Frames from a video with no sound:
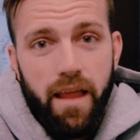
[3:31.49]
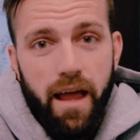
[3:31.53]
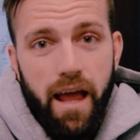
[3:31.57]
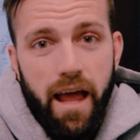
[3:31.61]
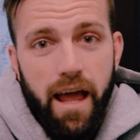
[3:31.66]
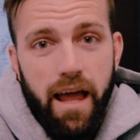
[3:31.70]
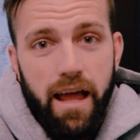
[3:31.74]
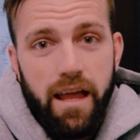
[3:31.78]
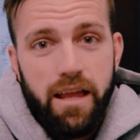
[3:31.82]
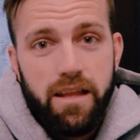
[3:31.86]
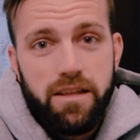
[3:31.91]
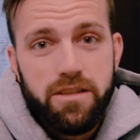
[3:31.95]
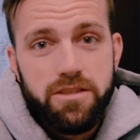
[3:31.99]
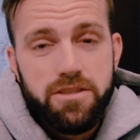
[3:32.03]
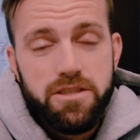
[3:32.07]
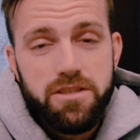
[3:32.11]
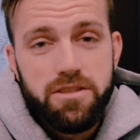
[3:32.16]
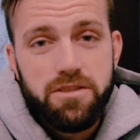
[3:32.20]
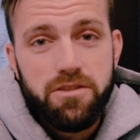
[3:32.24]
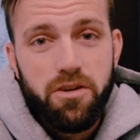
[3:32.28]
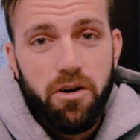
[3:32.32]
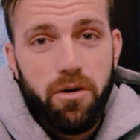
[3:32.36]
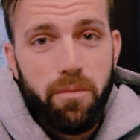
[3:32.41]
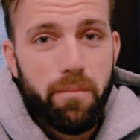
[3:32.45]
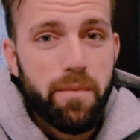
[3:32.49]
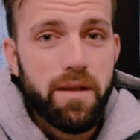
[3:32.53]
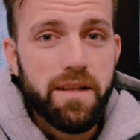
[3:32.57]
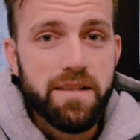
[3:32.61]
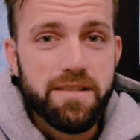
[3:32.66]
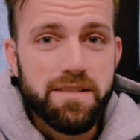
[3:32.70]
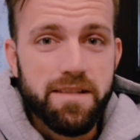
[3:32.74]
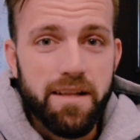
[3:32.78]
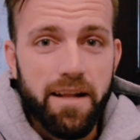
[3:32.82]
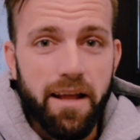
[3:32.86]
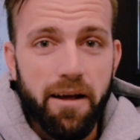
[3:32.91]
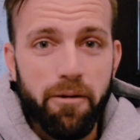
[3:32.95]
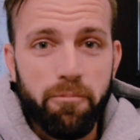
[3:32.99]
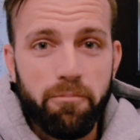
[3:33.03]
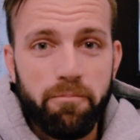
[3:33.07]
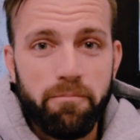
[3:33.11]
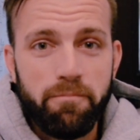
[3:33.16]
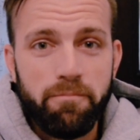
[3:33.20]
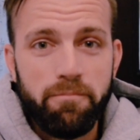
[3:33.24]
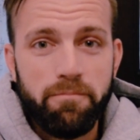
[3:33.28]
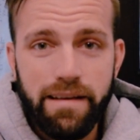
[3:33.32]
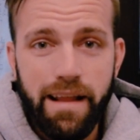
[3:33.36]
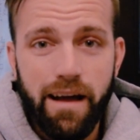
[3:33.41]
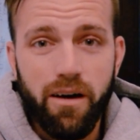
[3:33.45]
And she told me to sit down.
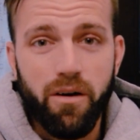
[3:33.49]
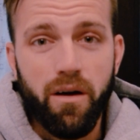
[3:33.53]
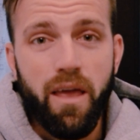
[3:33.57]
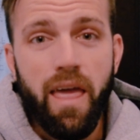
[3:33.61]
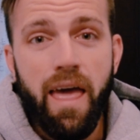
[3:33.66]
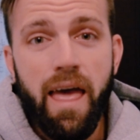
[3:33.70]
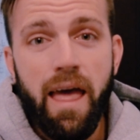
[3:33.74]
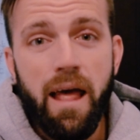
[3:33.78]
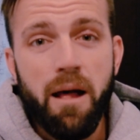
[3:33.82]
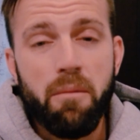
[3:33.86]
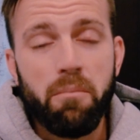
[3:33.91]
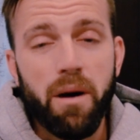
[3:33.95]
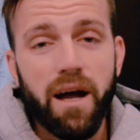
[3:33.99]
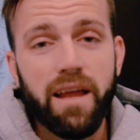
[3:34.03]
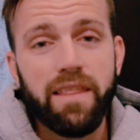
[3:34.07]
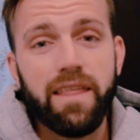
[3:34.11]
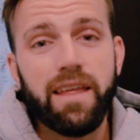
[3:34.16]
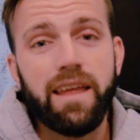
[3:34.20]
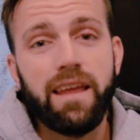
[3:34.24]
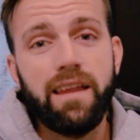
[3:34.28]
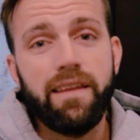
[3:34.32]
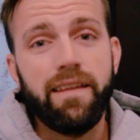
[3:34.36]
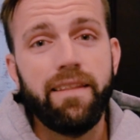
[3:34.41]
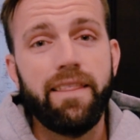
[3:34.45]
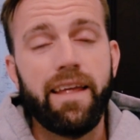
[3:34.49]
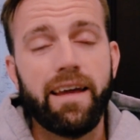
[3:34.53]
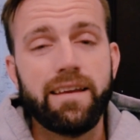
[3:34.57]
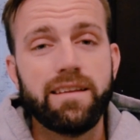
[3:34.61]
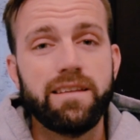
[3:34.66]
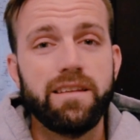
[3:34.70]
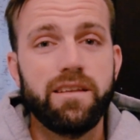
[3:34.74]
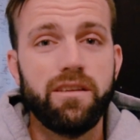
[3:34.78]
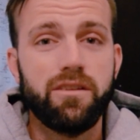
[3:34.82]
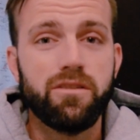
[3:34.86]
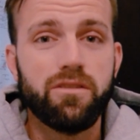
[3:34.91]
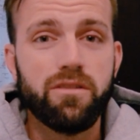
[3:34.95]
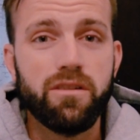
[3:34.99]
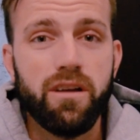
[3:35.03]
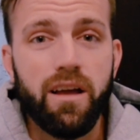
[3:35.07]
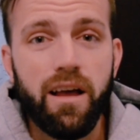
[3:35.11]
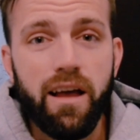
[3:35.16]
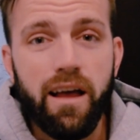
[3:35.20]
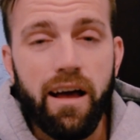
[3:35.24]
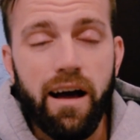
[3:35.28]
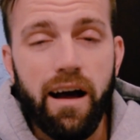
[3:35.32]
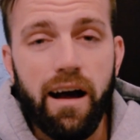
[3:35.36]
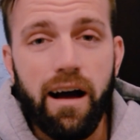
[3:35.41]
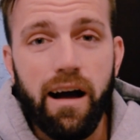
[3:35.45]
Now, by the end of that year,
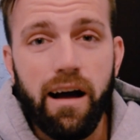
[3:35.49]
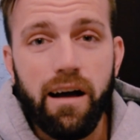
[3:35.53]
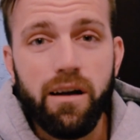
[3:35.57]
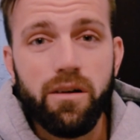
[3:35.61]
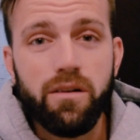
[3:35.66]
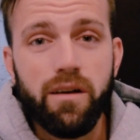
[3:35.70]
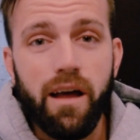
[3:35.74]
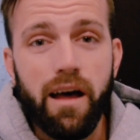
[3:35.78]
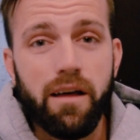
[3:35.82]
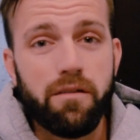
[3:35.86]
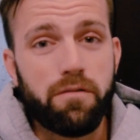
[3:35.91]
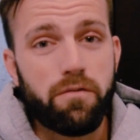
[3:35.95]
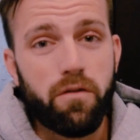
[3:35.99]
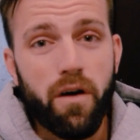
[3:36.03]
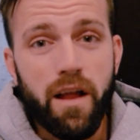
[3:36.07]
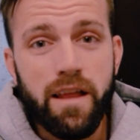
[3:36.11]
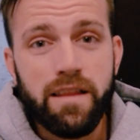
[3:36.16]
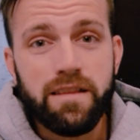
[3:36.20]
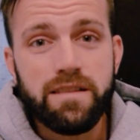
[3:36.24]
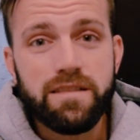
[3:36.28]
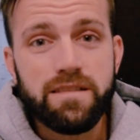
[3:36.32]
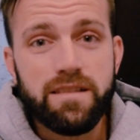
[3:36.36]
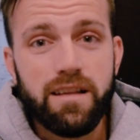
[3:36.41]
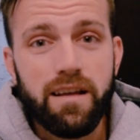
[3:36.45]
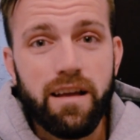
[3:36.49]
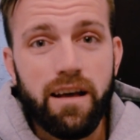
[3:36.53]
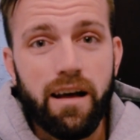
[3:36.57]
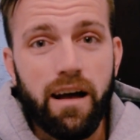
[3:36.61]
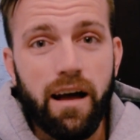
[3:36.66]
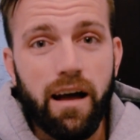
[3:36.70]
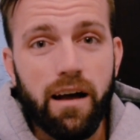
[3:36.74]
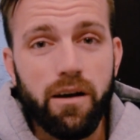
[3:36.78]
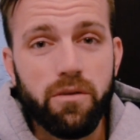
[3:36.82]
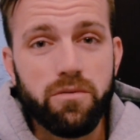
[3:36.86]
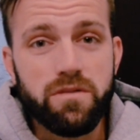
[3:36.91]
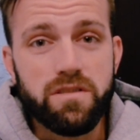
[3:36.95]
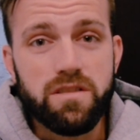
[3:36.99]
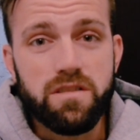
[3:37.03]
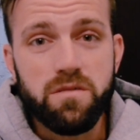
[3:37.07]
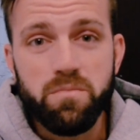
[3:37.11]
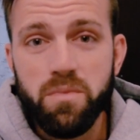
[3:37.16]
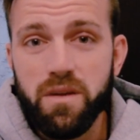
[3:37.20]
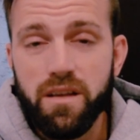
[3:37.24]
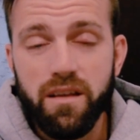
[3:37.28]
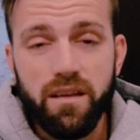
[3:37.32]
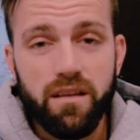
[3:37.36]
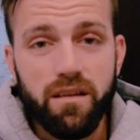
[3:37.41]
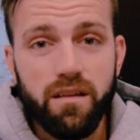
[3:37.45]
I had friends. I was
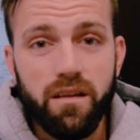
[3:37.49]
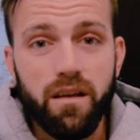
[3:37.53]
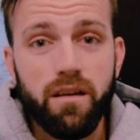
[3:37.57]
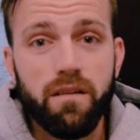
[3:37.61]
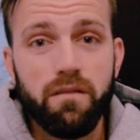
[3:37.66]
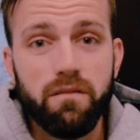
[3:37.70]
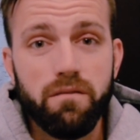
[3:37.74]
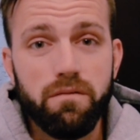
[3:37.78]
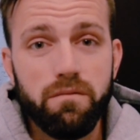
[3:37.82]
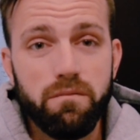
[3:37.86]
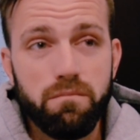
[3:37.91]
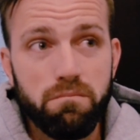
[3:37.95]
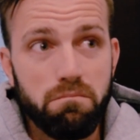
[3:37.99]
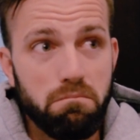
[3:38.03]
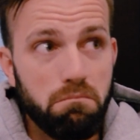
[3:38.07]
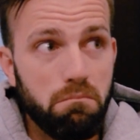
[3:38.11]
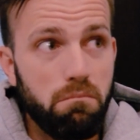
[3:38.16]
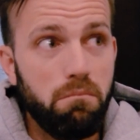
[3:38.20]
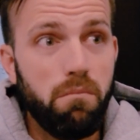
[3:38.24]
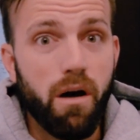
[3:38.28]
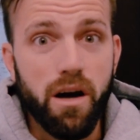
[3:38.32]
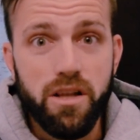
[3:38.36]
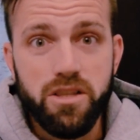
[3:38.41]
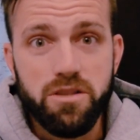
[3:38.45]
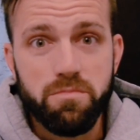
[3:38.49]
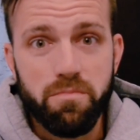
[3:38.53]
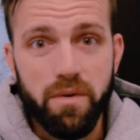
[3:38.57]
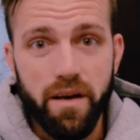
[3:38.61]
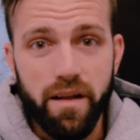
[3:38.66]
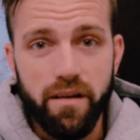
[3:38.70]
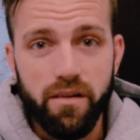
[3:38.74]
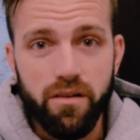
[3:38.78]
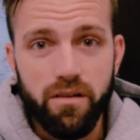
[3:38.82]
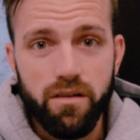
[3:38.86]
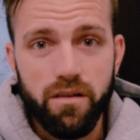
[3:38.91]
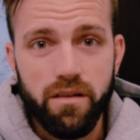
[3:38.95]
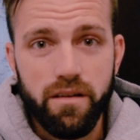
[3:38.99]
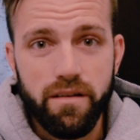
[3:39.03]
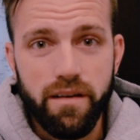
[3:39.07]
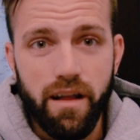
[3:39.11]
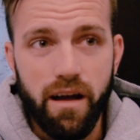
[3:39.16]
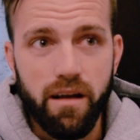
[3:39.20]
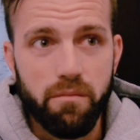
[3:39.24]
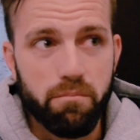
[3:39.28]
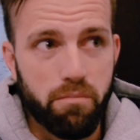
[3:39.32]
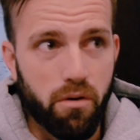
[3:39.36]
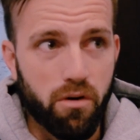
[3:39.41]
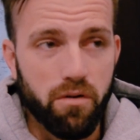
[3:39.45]
speaking much better,
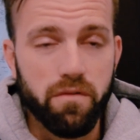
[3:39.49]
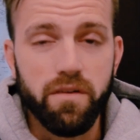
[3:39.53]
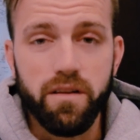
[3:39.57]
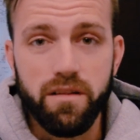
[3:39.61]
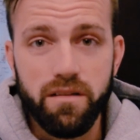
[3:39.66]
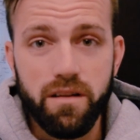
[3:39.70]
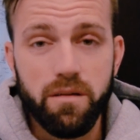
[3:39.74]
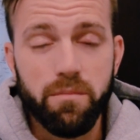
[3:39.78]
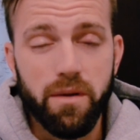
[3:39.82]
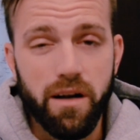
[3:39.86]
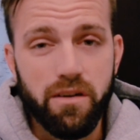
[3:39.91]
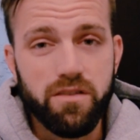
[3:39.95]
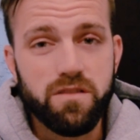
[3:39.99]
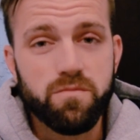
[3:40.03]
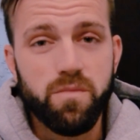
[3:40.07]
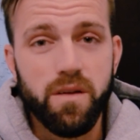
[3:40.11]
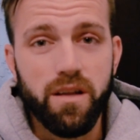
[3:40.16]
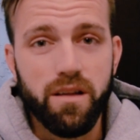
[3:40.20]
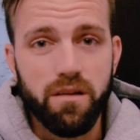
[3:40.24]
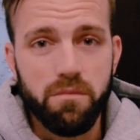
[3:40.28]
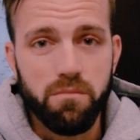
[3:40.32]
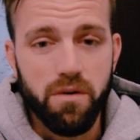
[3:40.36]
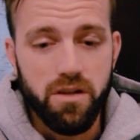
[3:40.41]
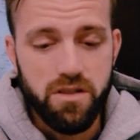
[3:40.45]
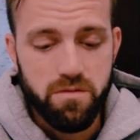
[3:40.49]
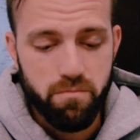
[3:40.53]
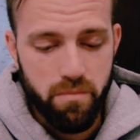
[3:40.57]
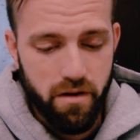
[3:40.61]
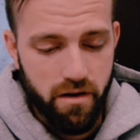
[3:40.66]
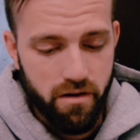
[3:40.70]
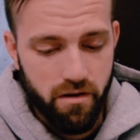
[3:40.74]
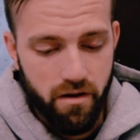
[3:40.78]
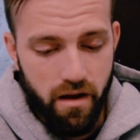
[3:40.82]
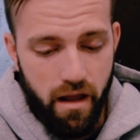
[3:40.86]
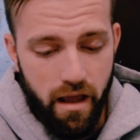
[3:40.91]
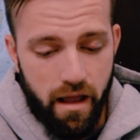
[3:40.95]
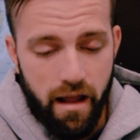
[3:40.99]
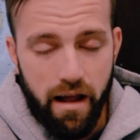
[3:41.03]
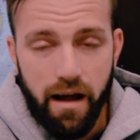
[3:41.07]
not perfectly, but I was speaking much better.